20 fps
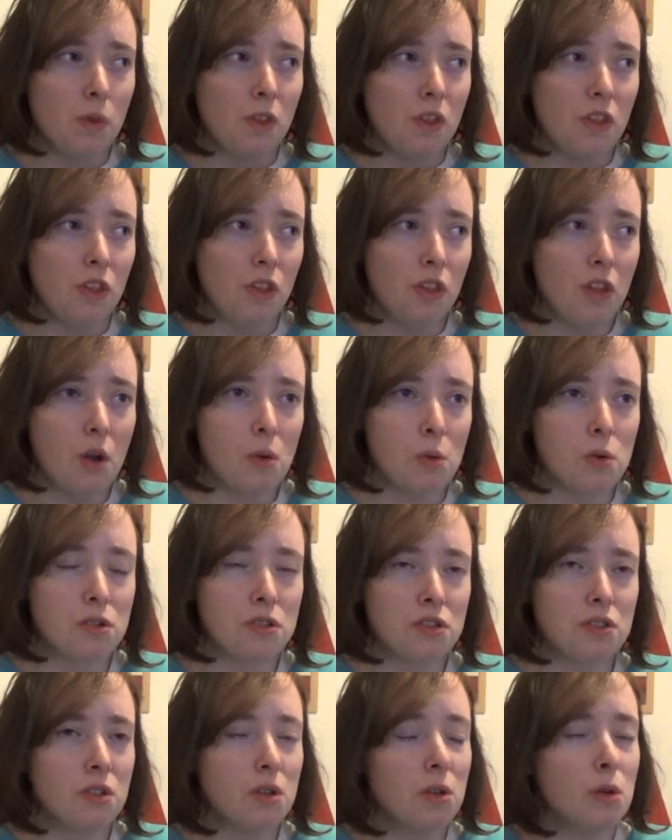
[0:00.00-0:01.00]
there
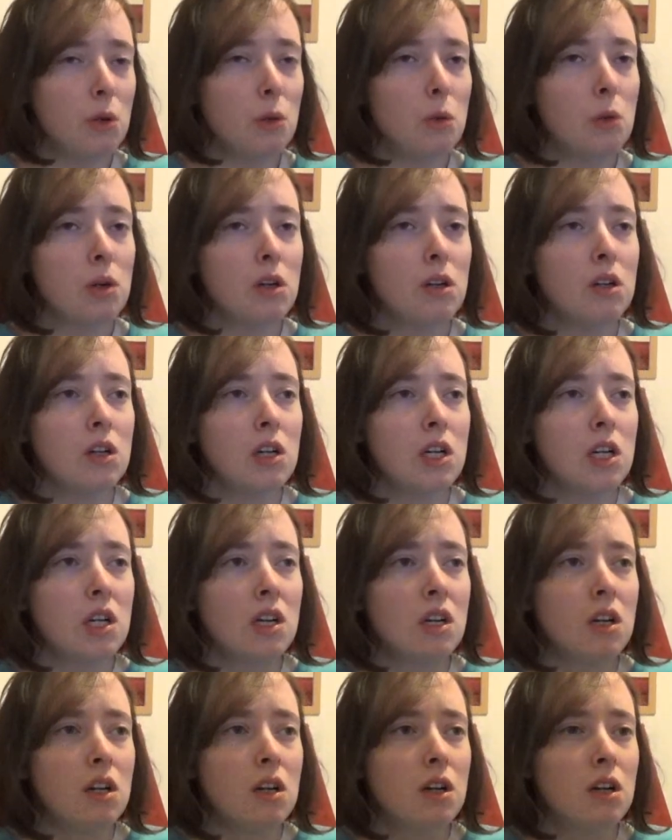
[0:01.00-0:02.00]
was no
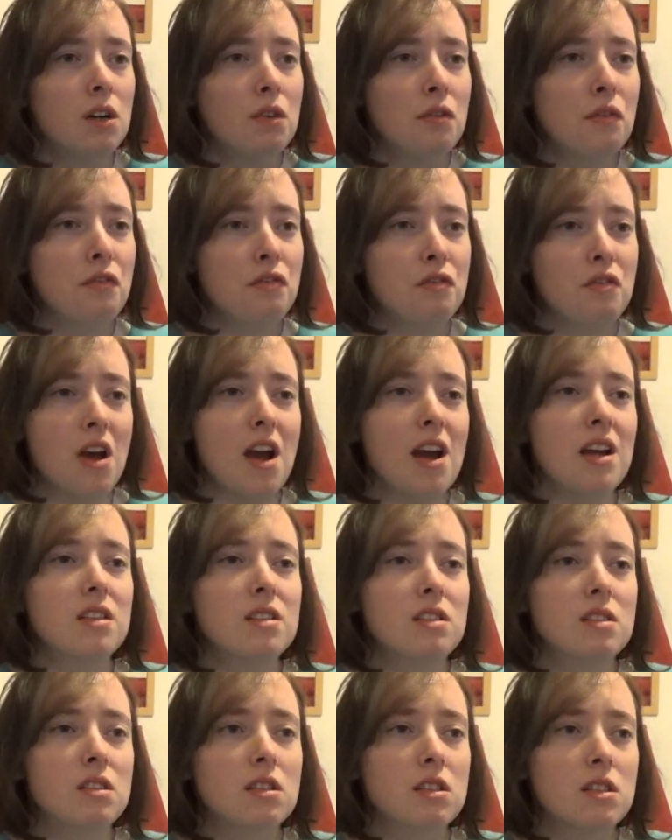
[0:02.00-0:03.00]

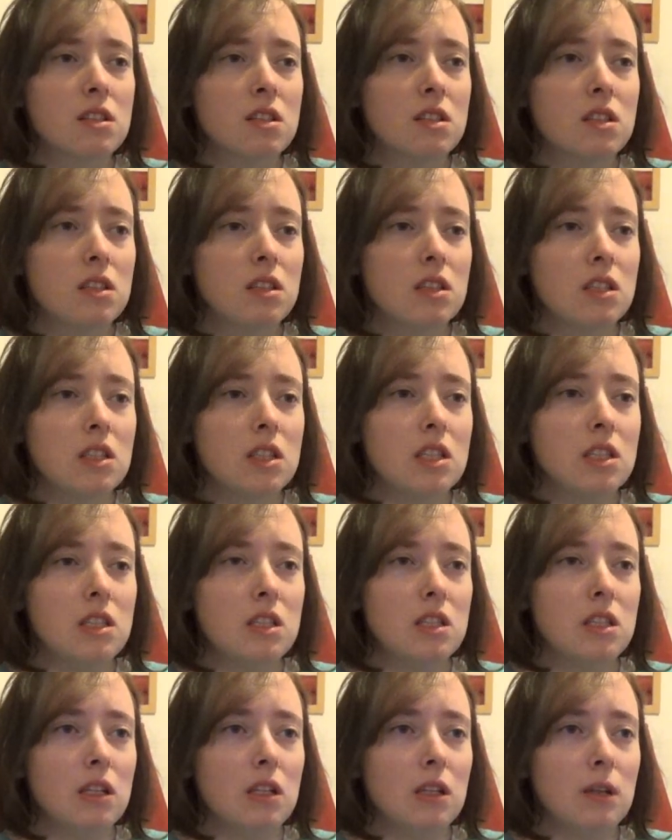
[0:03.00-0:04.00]
threat
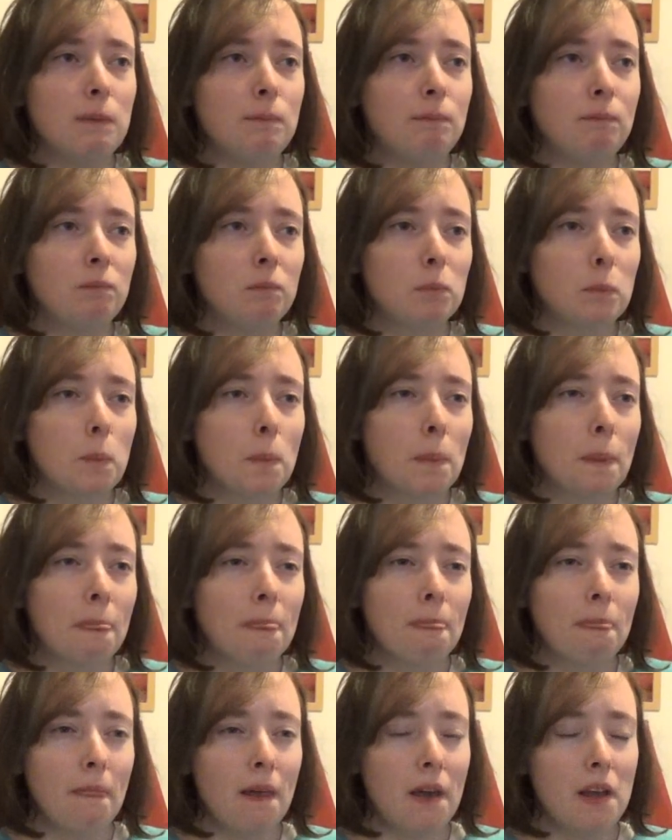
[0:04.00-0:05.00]
in them.
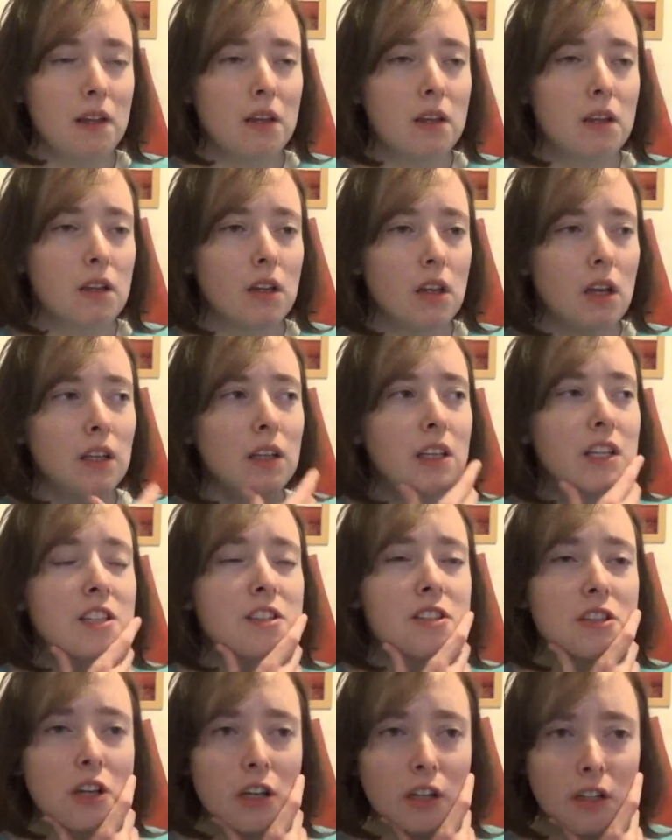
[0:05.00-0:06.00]
like, at
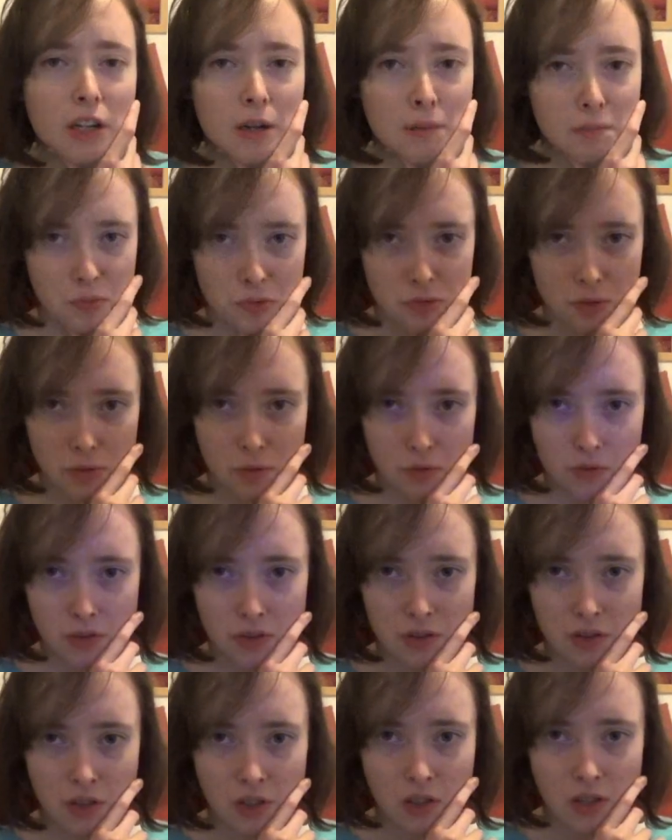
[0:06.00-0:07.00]
least the other
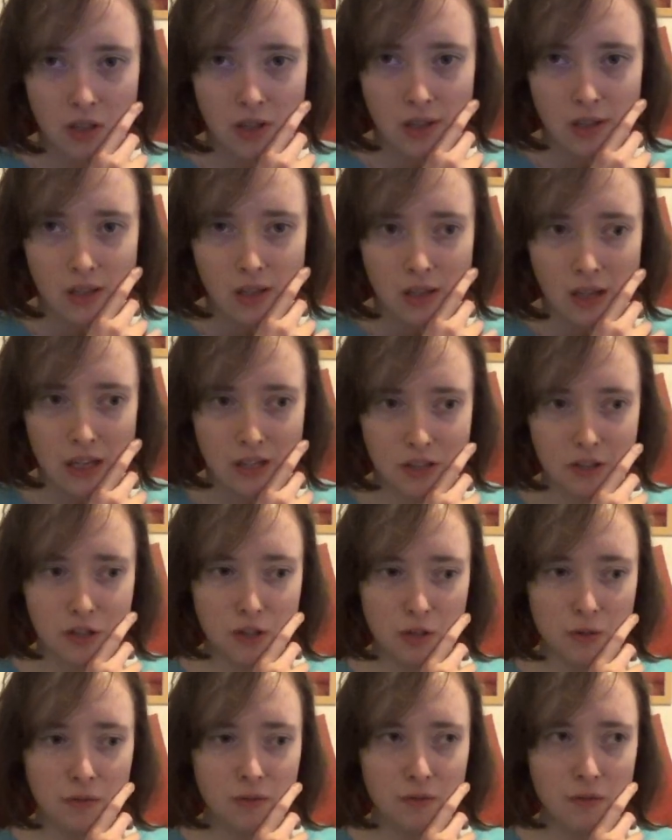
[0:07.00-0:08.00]
episodes had
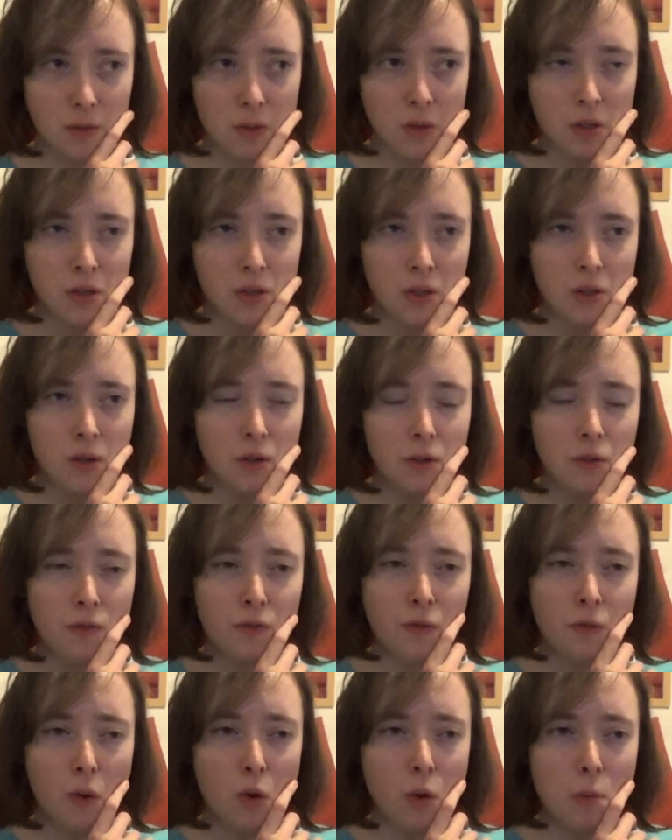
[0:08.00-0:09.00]
some
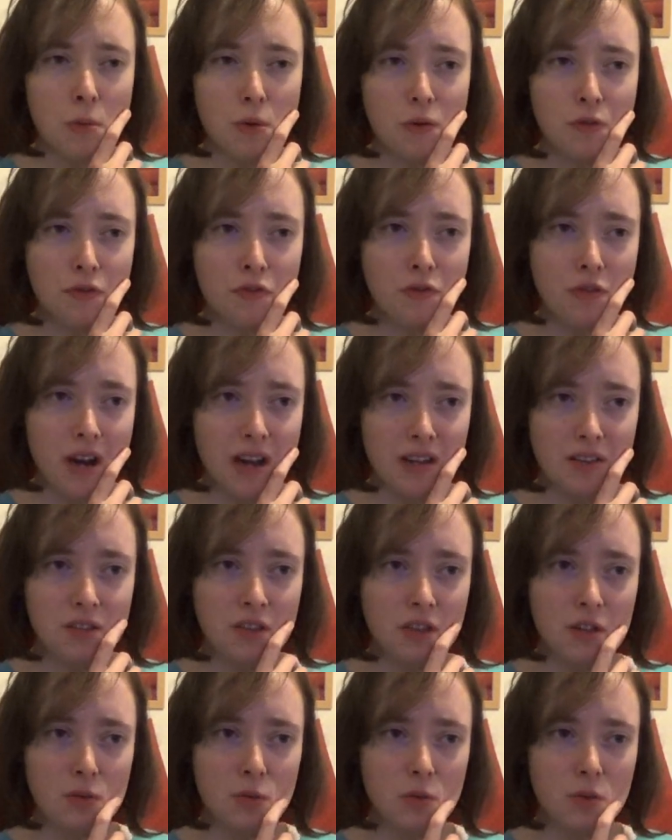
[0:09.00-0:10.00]
form of threat. This